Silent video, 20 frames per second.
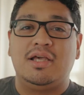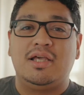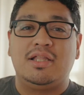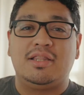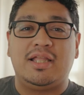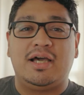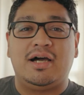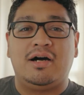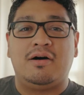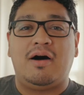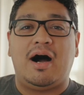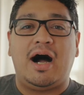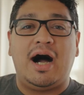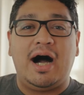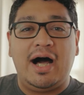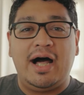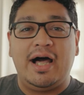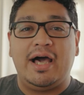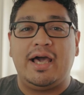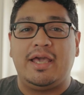Now,
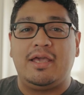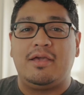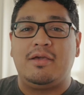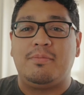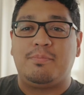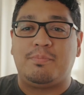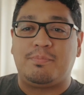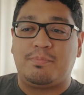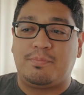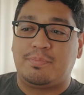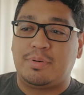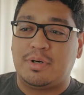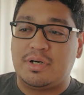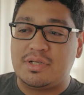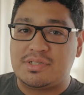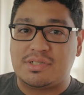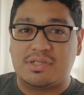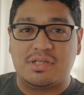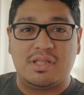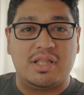I
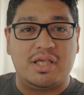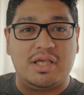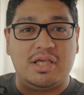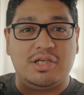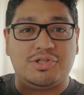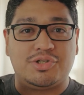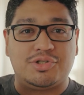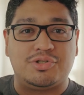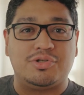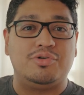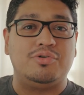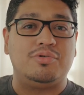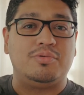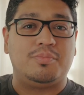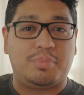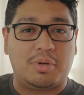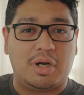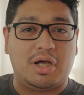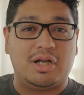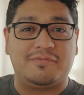personally
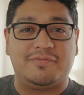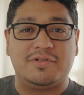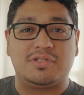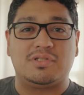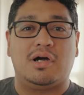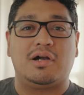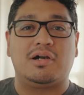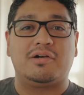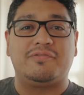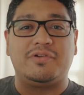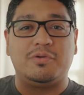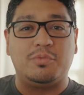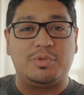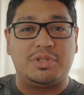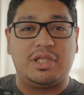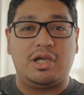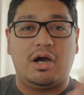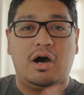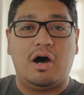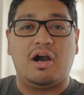shoot product photography
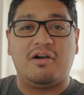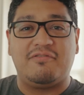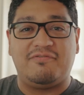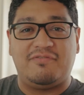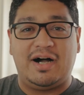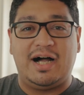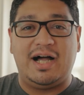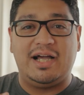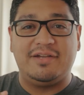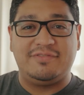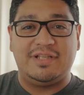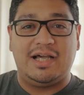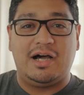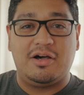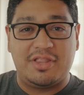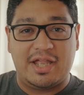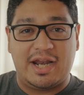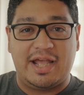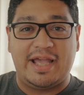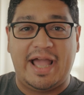with the R5
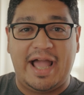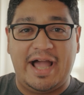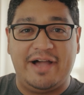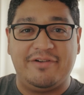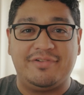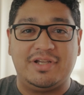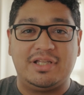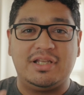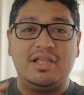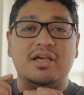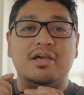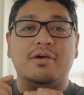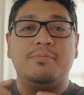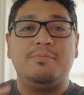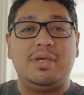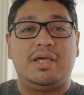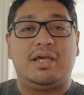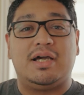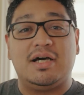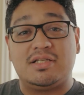now that I have it
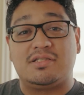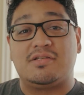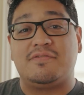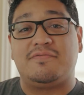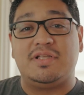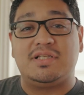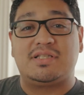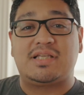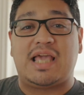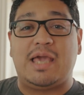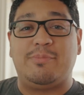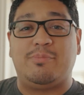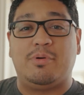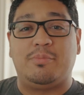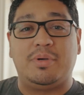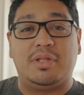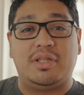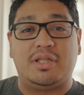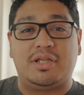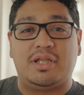because of this
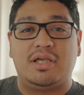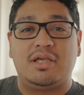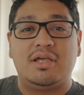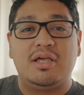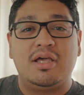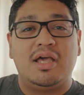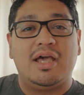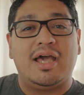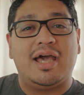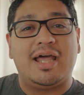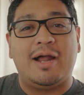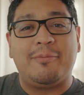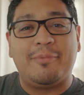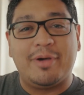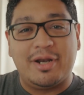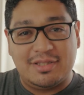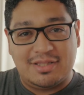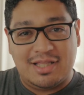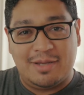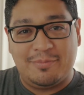capability. And I'm
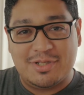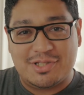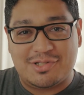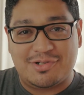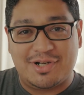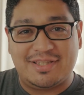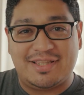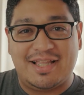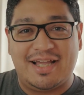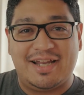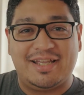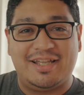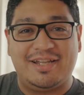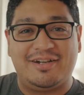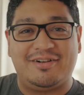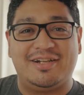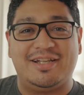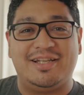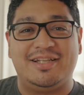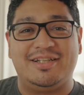going to demonstrate that
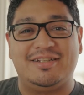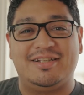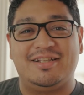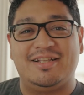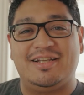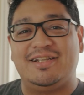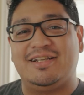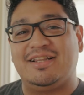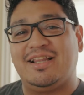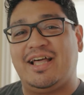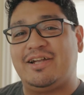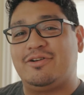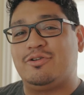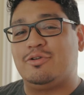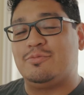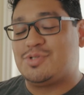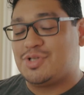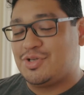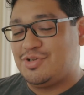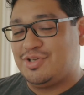here in
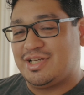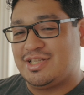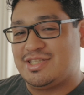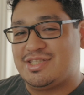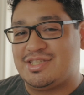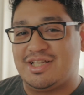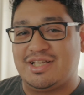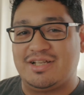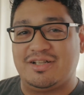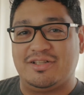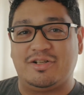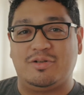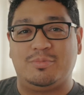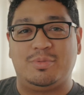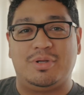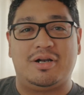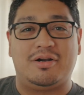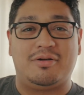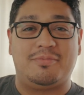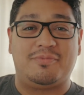Lightroom so you can see it a little
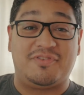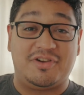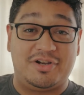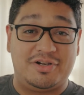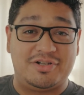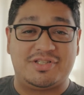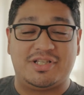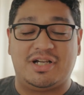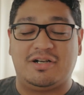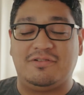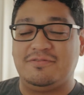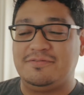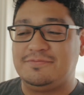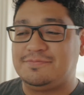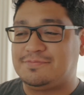better for yourself.